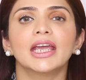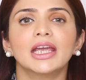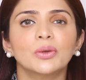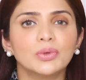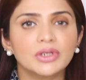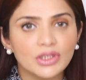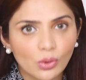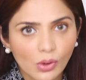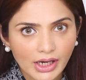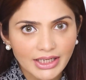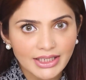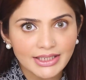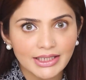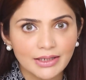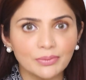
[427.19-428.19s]
It was
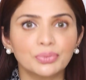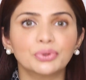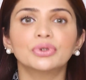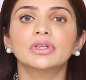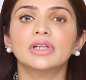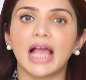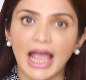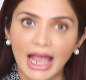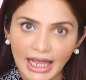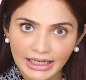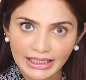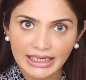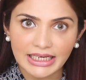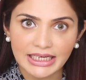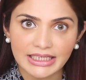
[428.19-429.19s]
quite simple
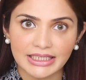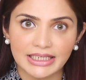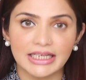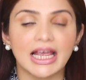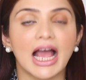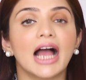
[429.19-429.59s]
and easy.